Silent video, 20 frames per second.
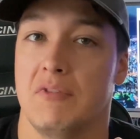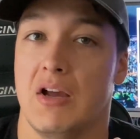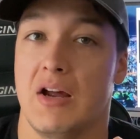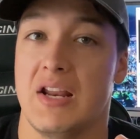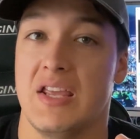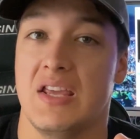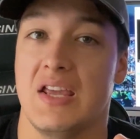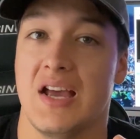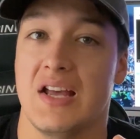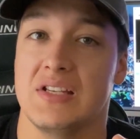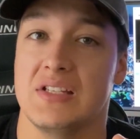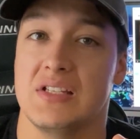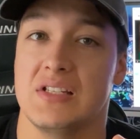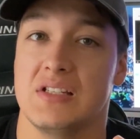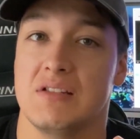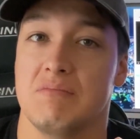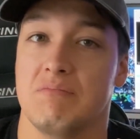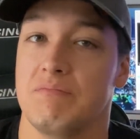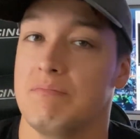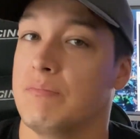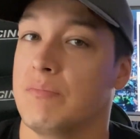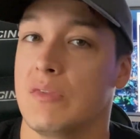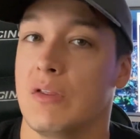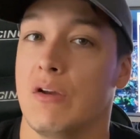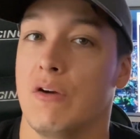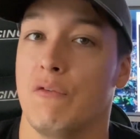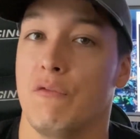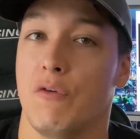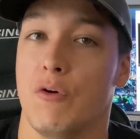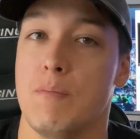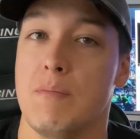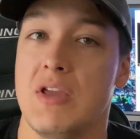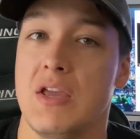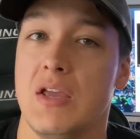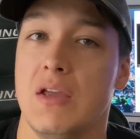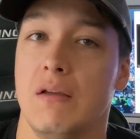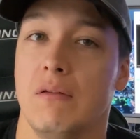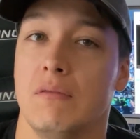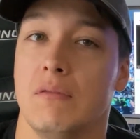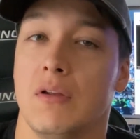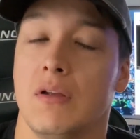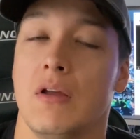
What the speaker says: I guess for me,